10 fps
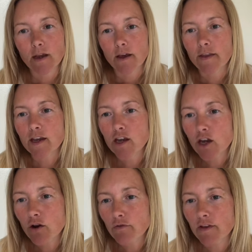They can
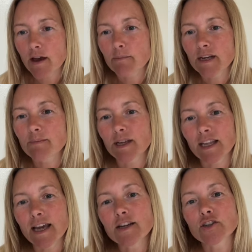go for that
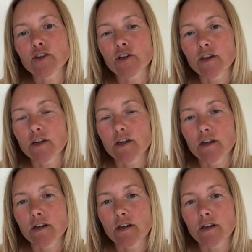manipulation
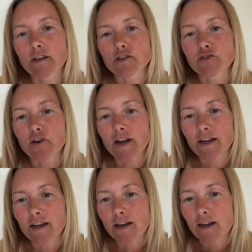to try
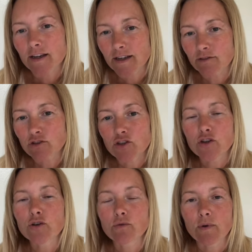and guilt
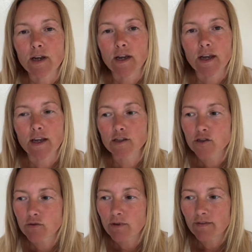you
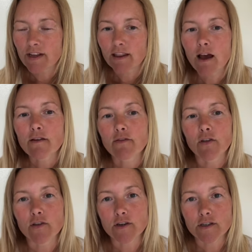into living life
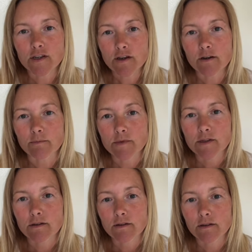on their
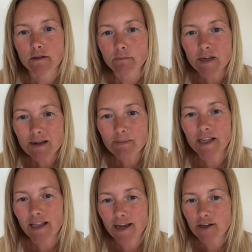terms. The
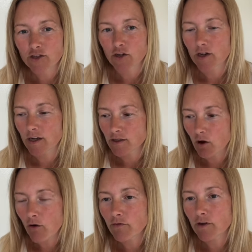manipulation is
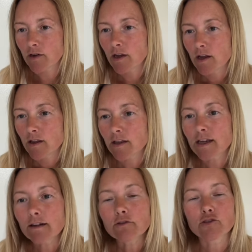often the
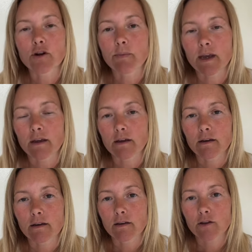guilt tripping.
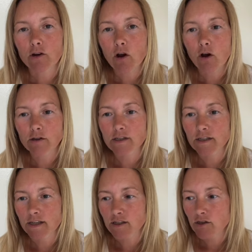The
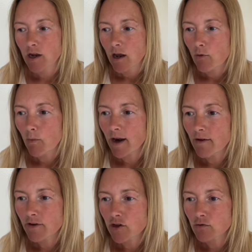narcissist,
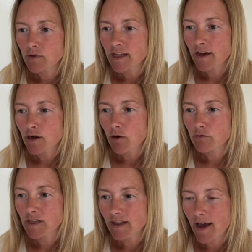whenever you say no
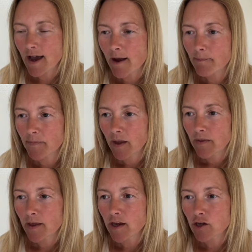to them,
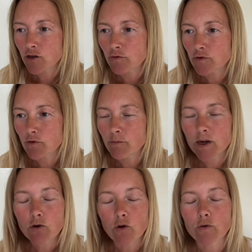they accuse you of
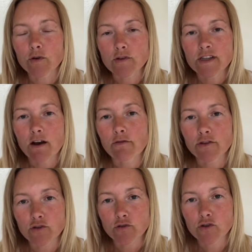being awkward or
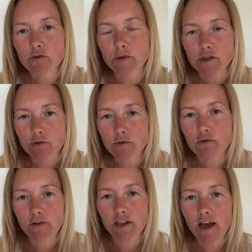selfish or stubborn, so you
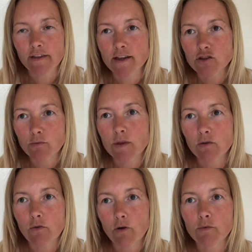feel like there's something
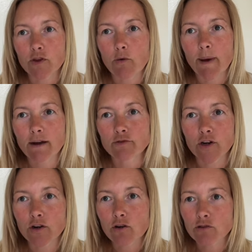wrong with your boundary
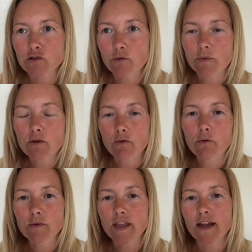and not something
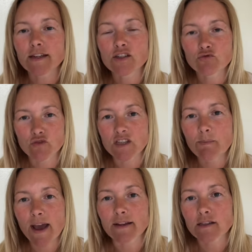wrong with their
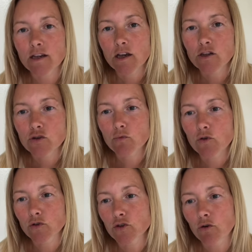disrespect
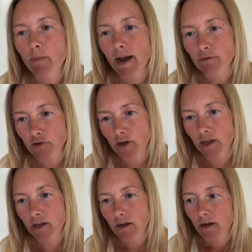towards your
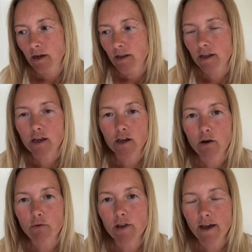boundary. They can
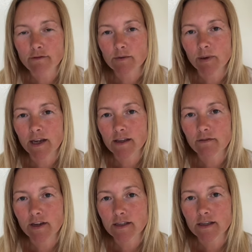go all out to play the
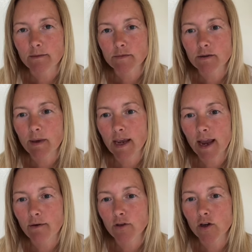victim, to make
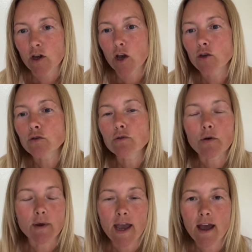out that you
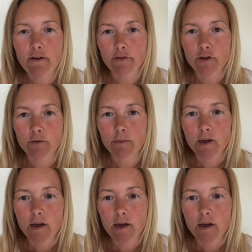don't care for them.